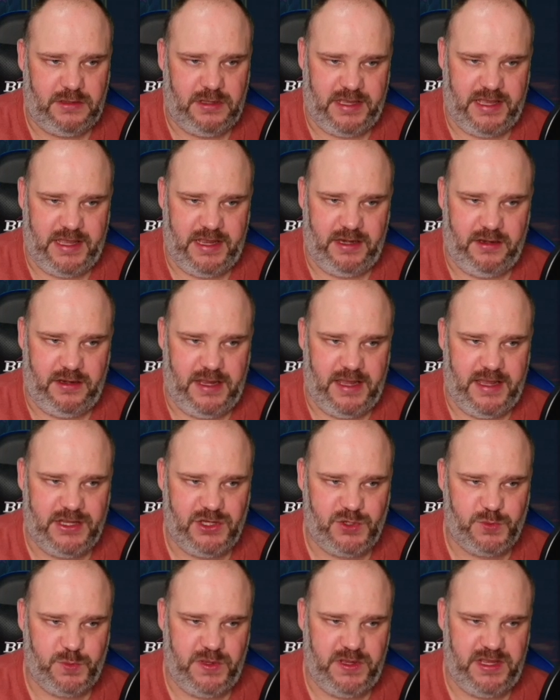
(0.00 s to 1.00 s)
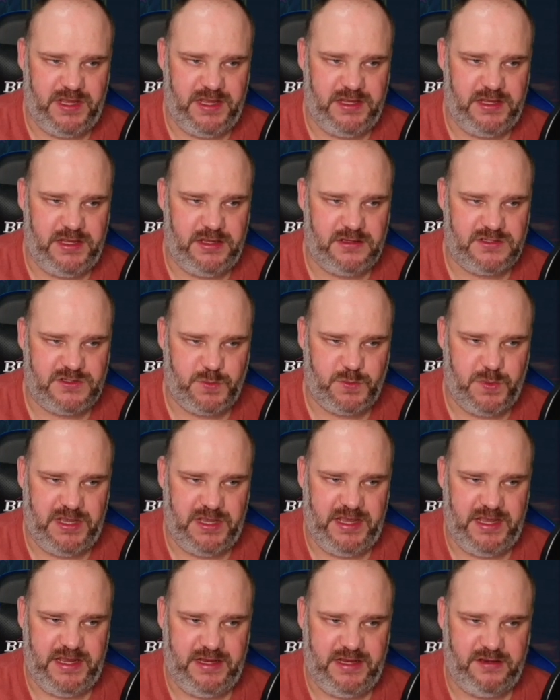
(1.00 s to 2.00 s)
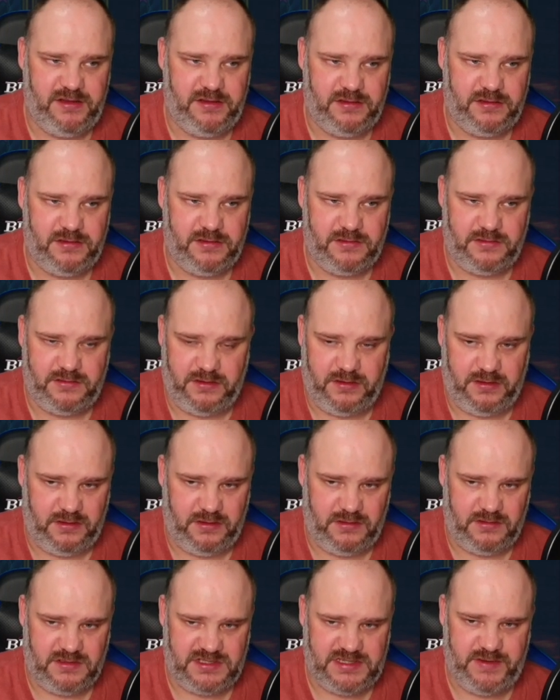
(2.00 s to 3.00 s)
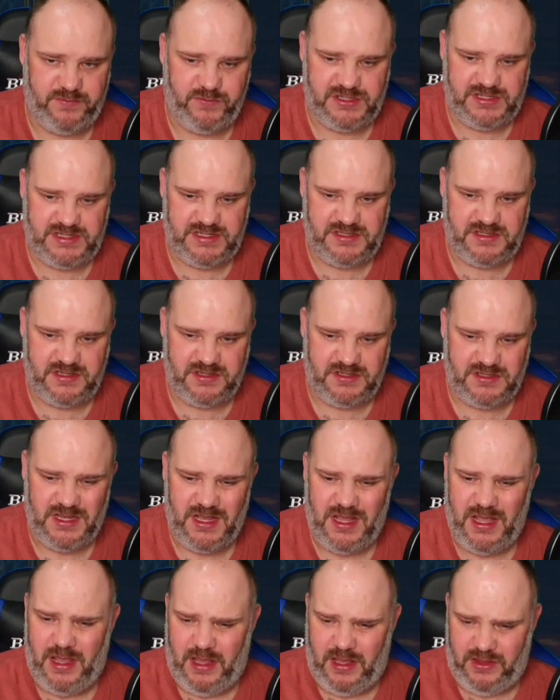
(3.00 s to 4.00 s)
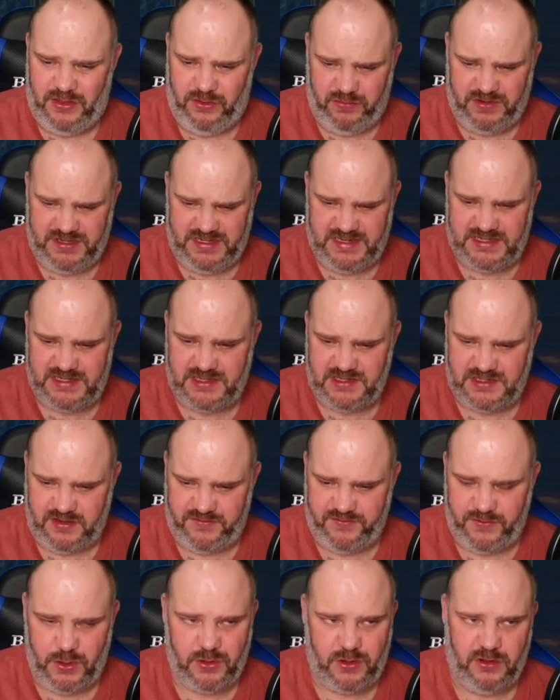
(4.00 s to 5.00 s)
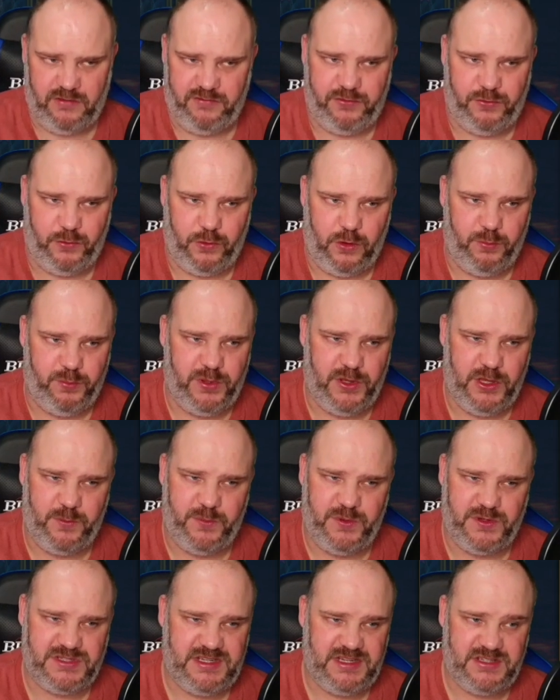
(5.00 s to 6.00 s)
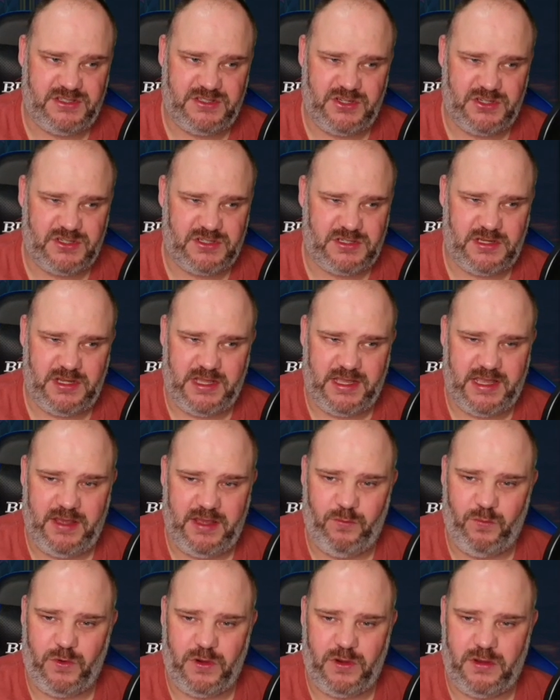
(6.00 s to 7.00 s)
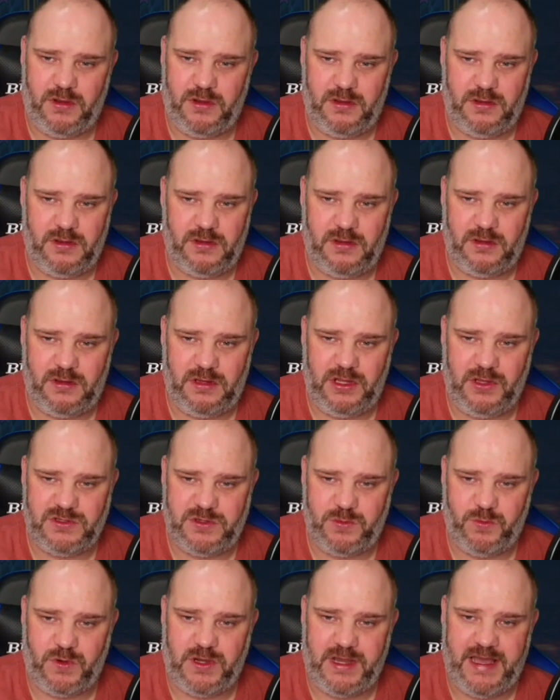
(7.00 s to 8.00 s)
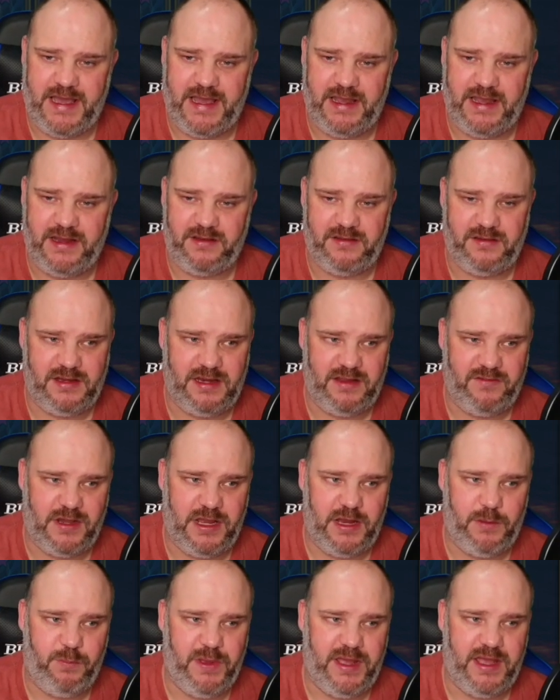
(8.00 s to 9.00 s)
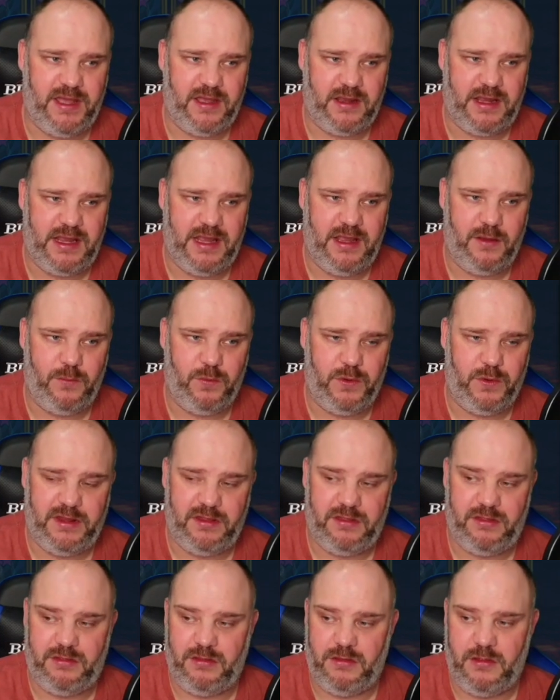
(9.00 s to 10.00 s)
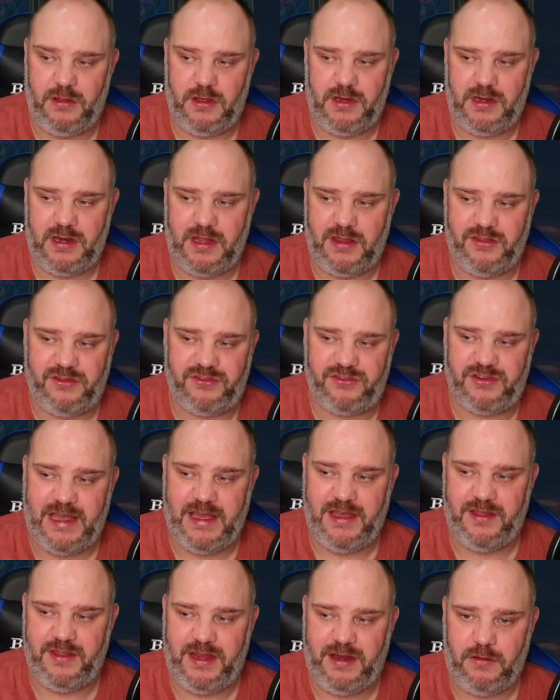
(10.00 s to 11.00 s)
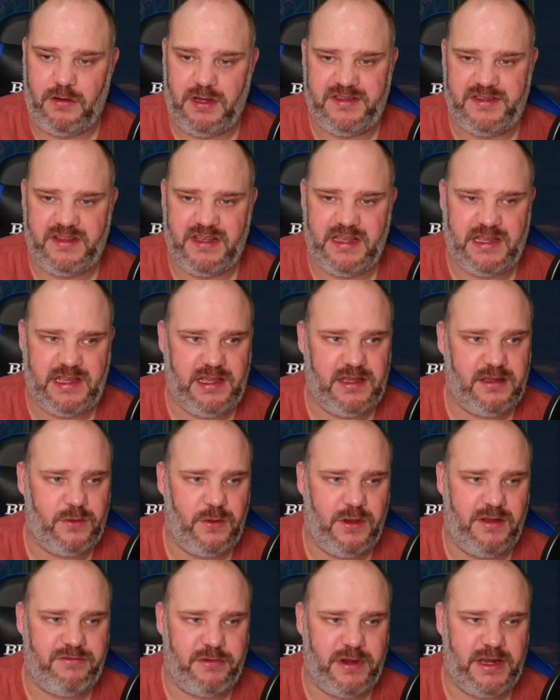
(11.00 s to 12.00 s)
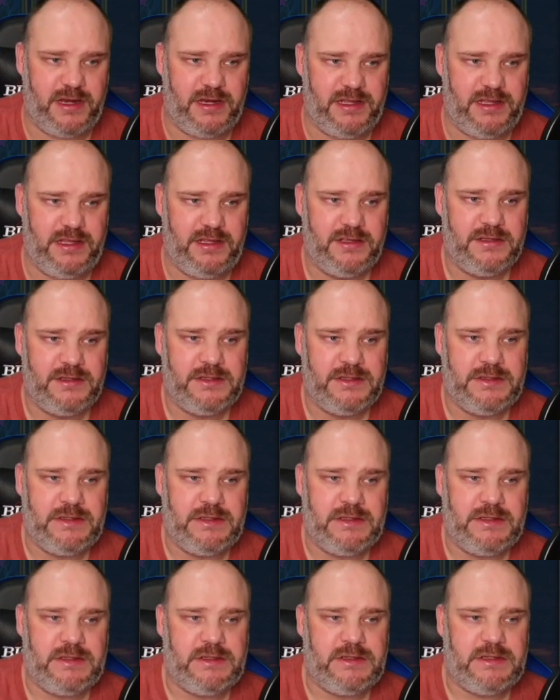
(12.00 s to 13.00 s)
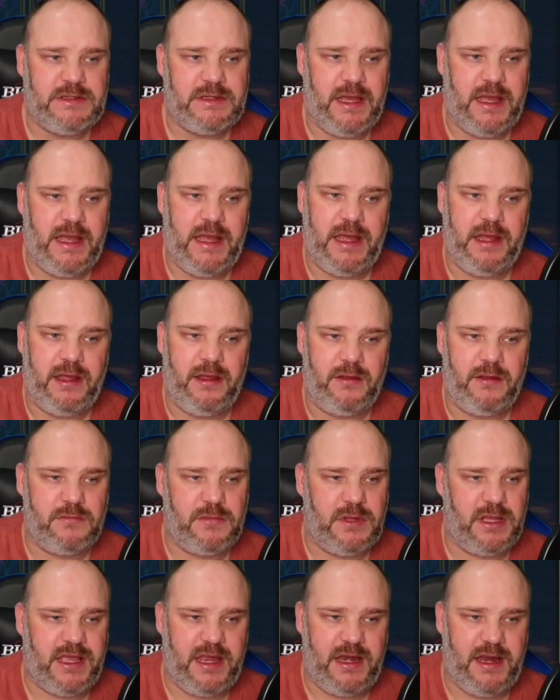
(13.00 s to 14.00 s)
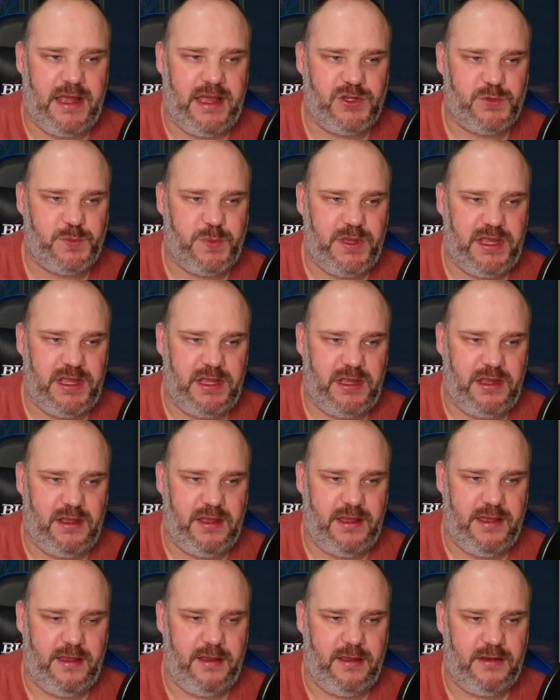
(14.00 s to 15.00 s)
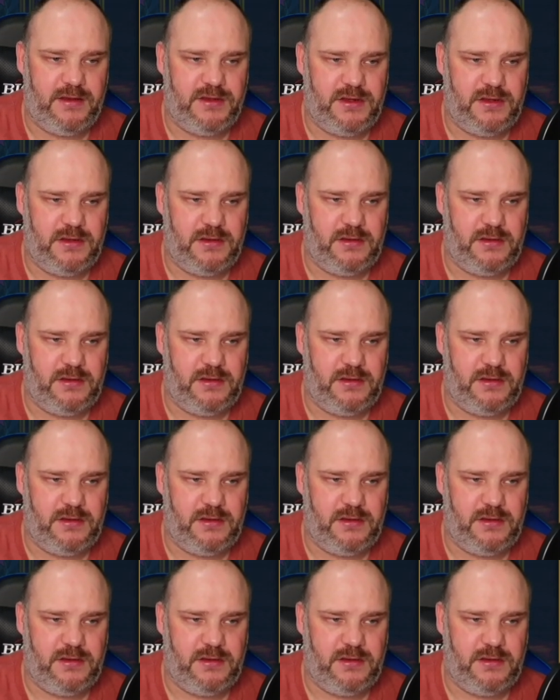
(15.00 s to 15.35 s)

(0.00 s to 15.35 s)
Again, HP, speed, some resistance. The resistance I've not gone for on purpose. It's just, again, using what I had, and if I had better gear with another stat there, I'd take it, quite frankly. Again, HP